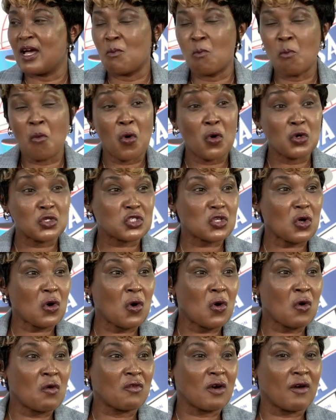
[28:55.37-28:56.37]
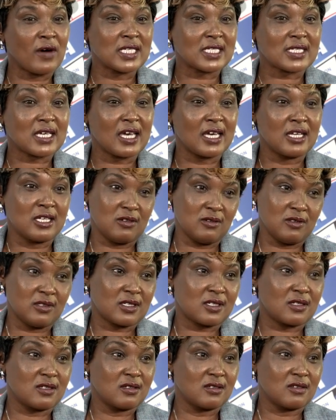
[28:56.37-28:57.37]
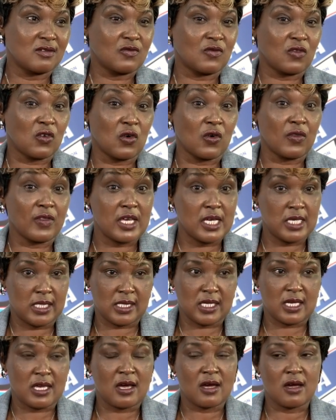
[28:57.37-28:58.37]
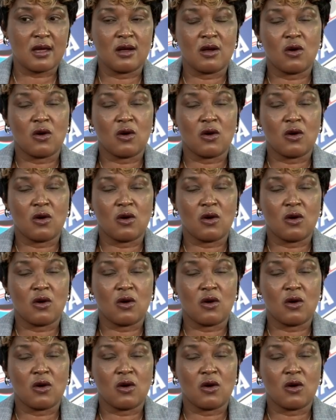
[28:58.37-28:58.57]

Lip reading: most of our schedules for this year